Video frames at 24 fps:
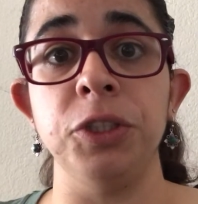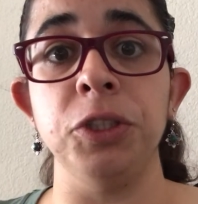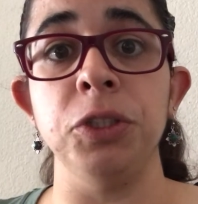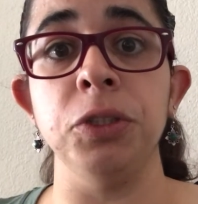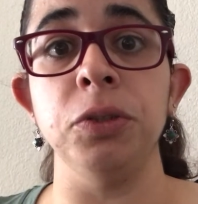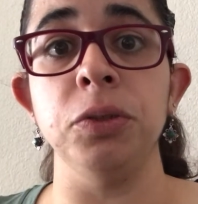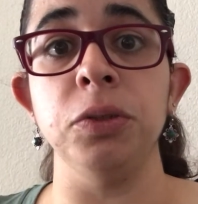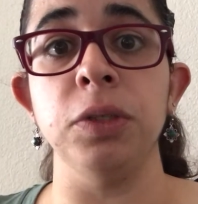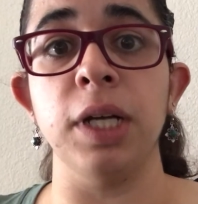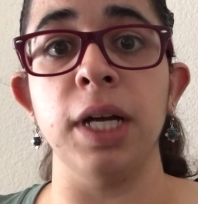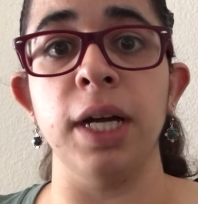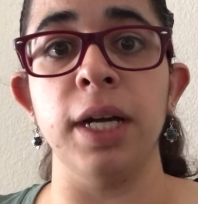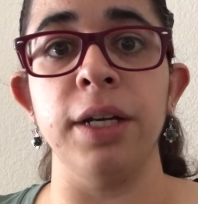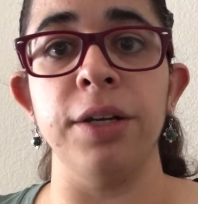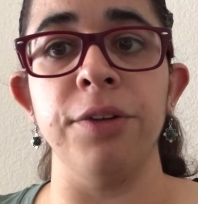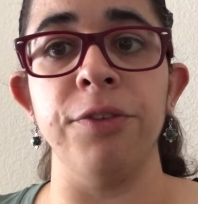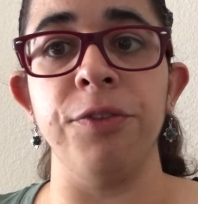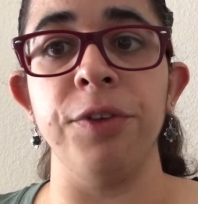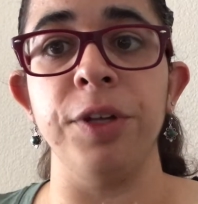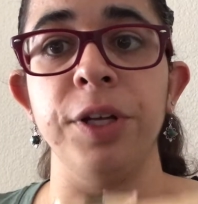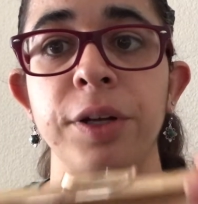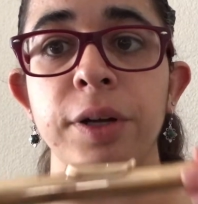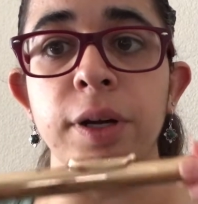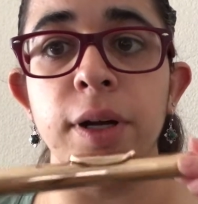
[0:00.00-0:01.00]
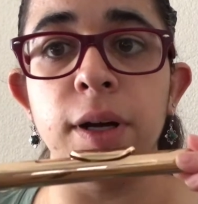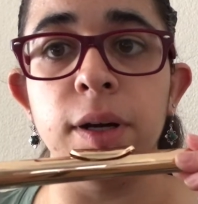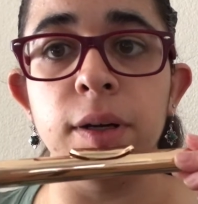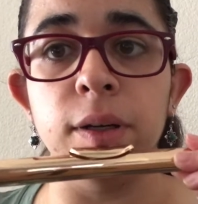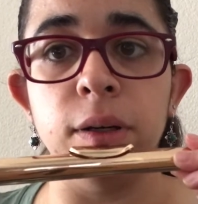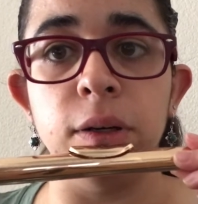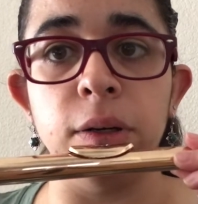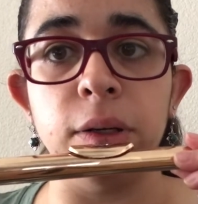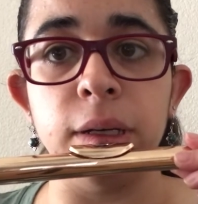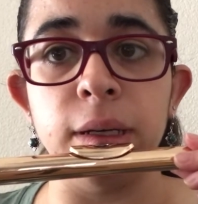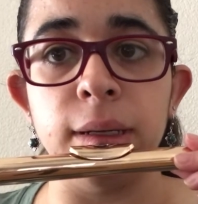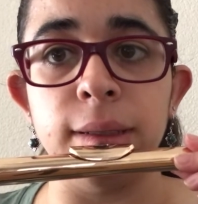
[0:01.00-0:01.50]
you kind of figure out,
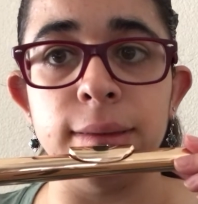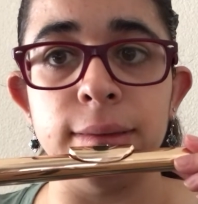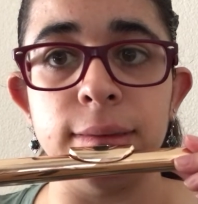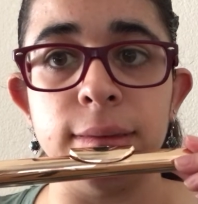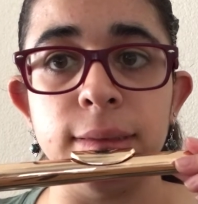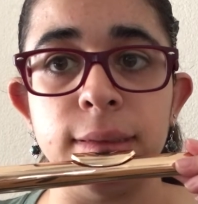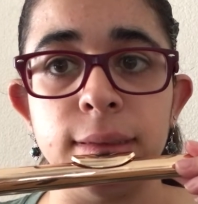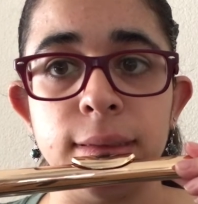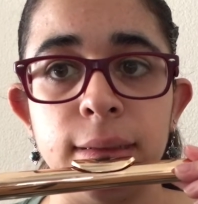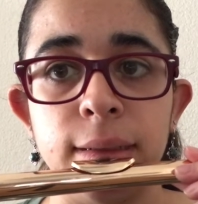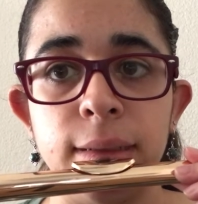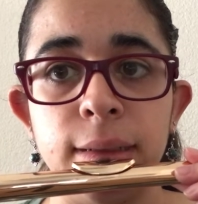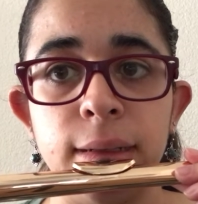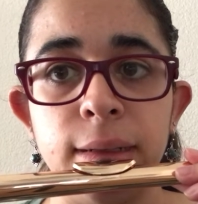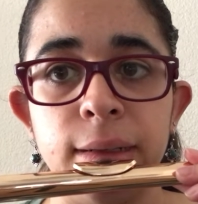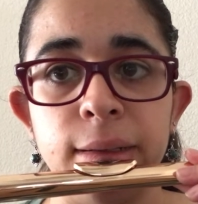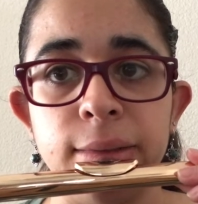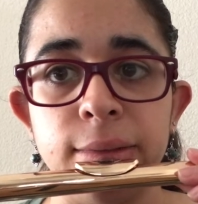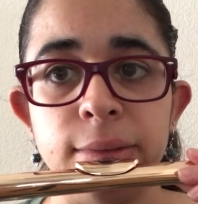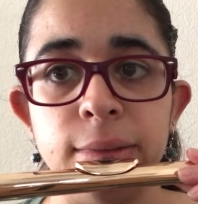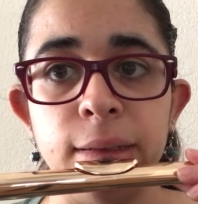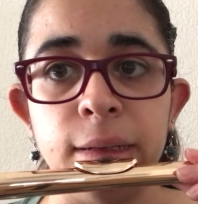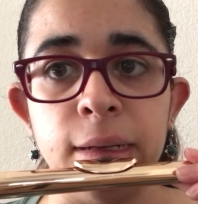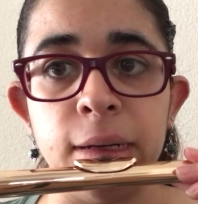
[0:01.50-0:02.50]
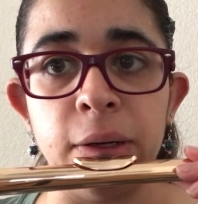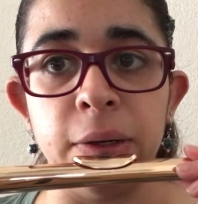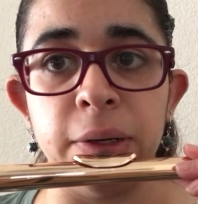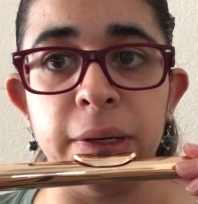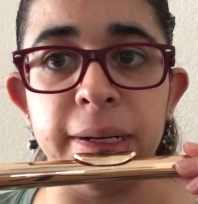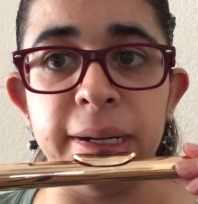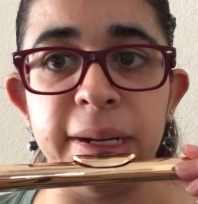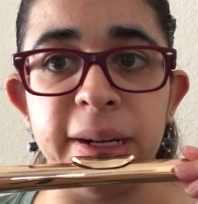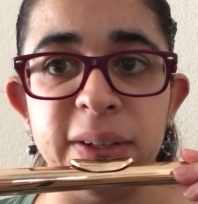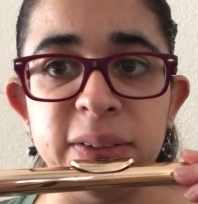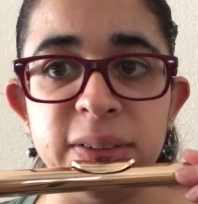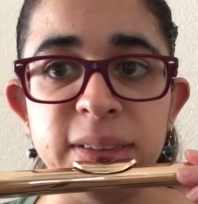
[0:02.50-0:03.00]
okay, this is kind of how
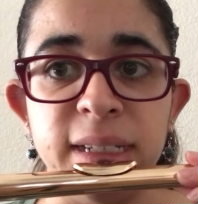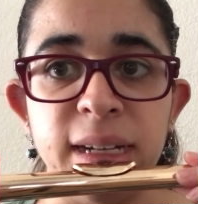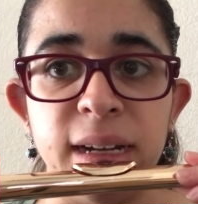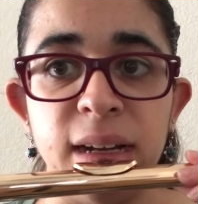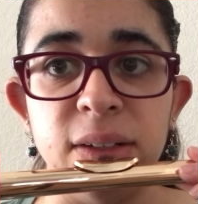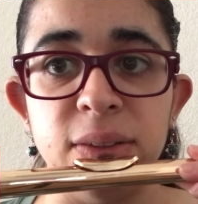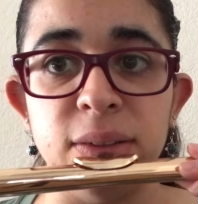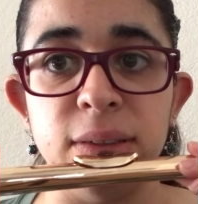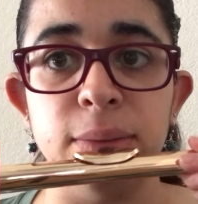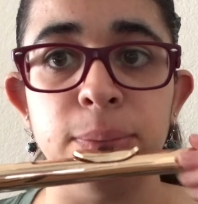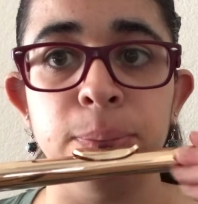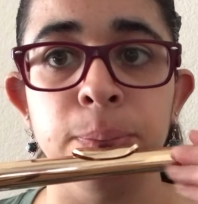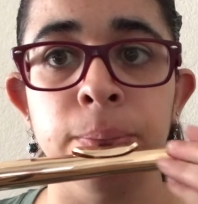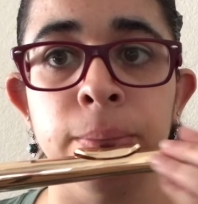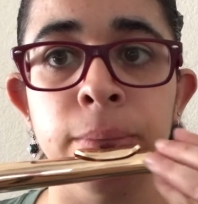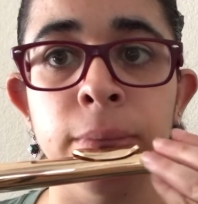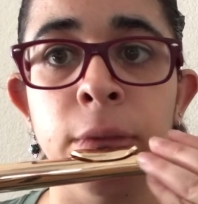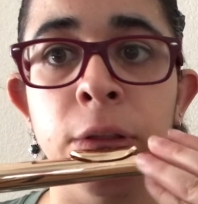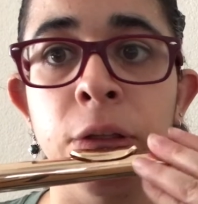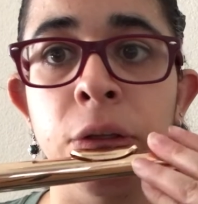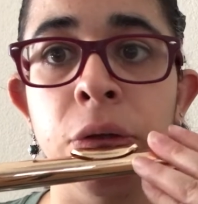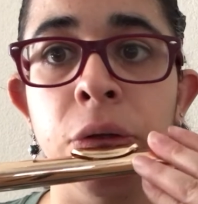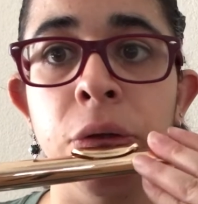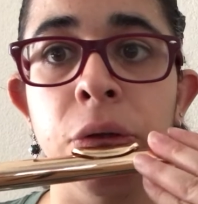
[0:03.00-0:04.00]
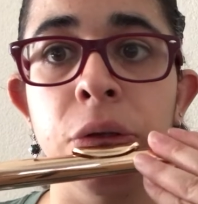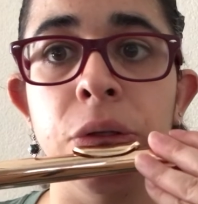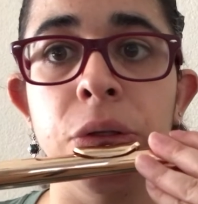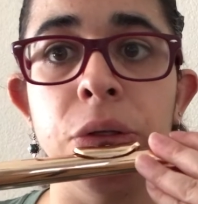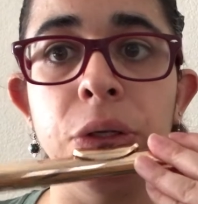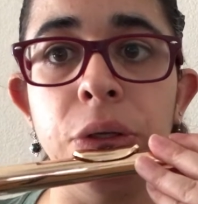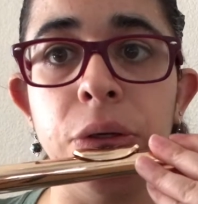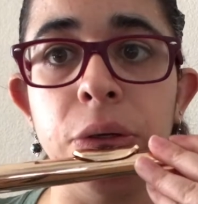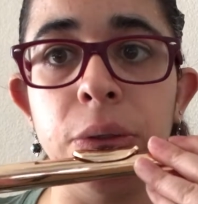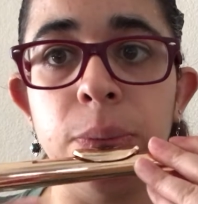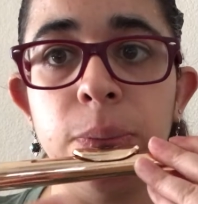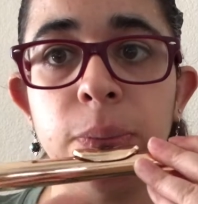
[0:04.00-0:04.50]
I have to have it,
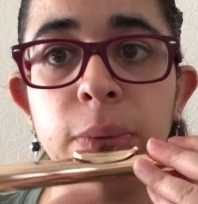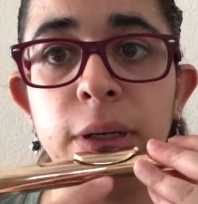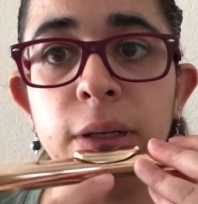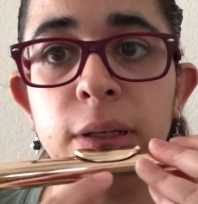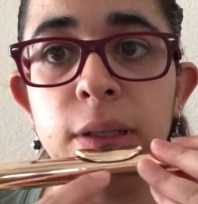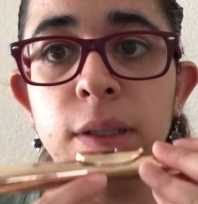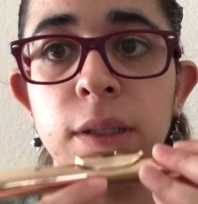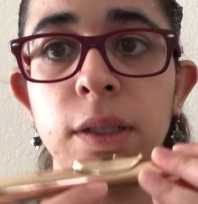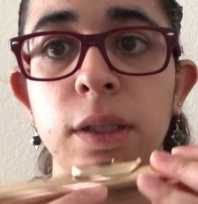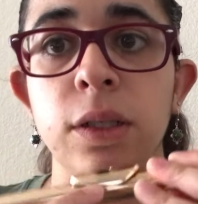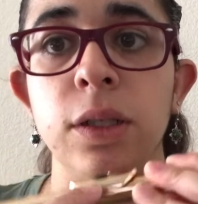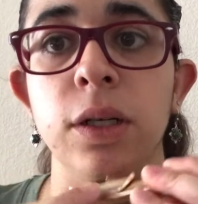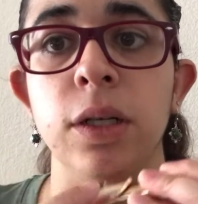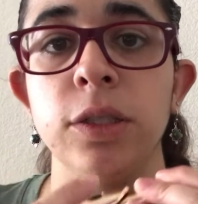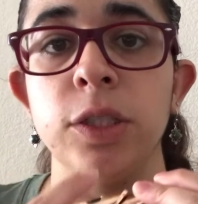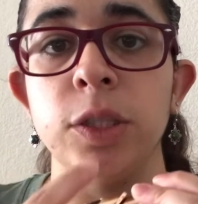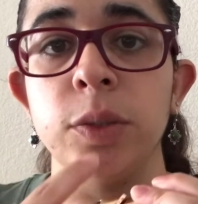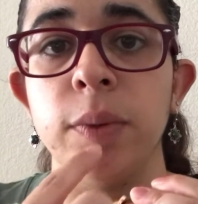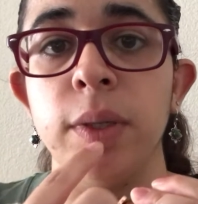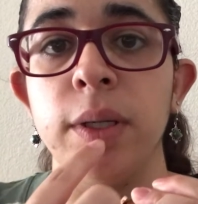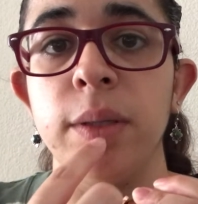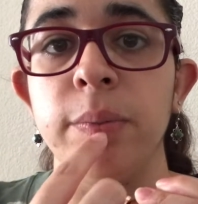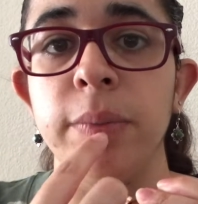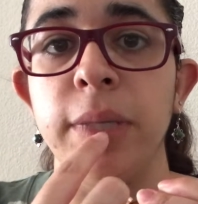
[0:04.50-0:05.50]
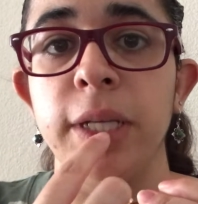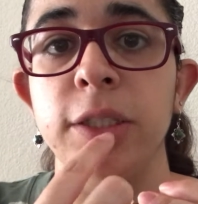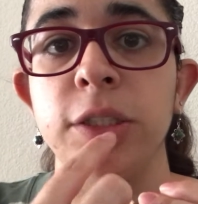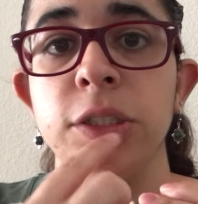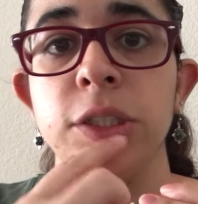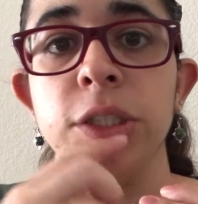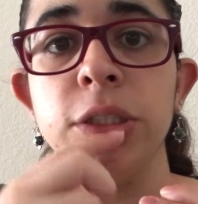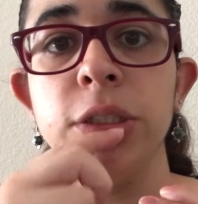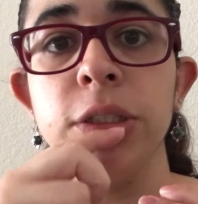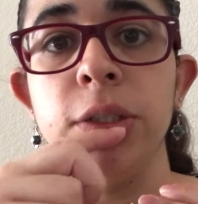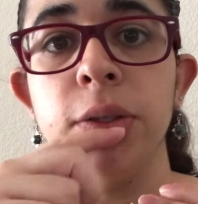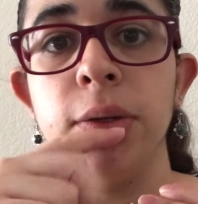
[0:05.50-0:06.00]
you also want to make
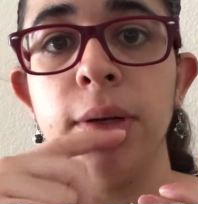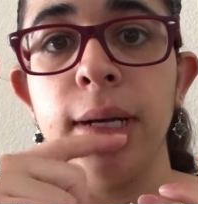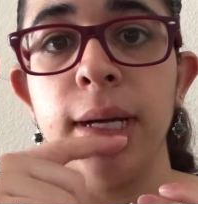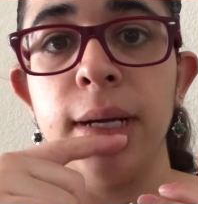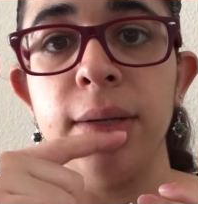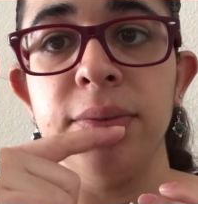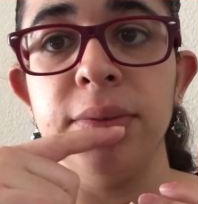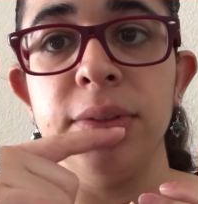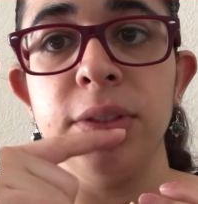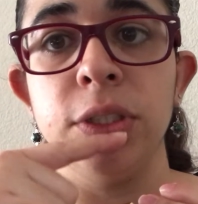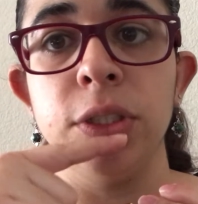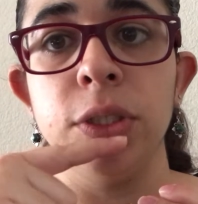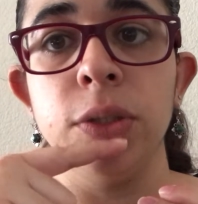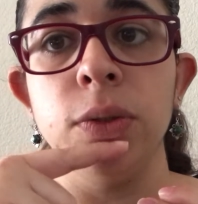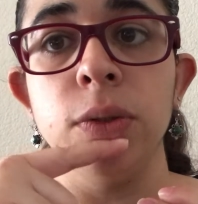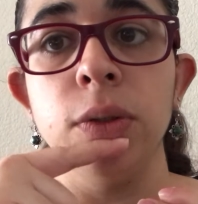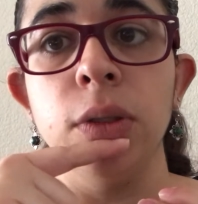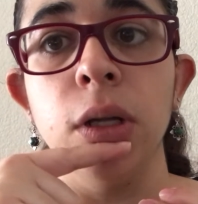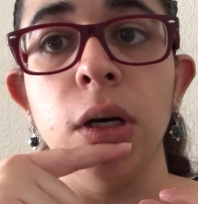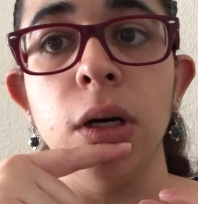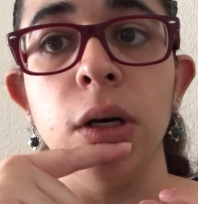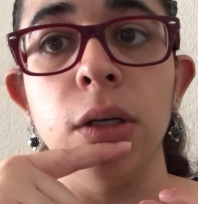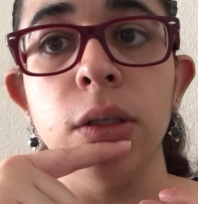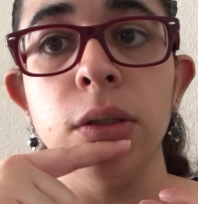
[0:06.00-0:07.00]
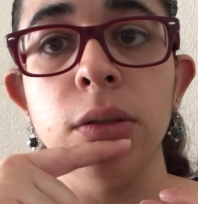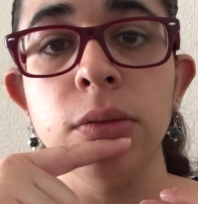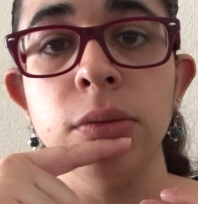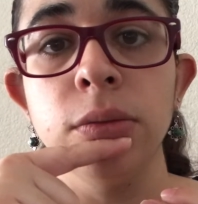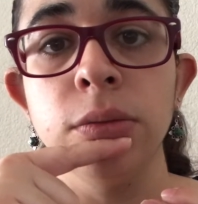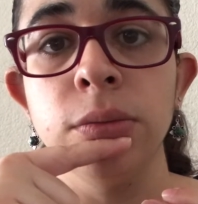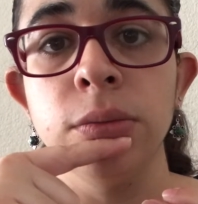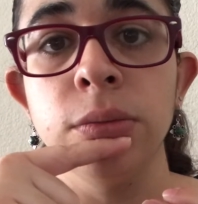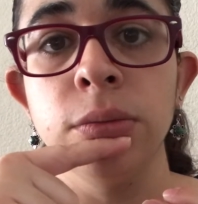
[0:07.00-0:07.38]
sure you don't have it too low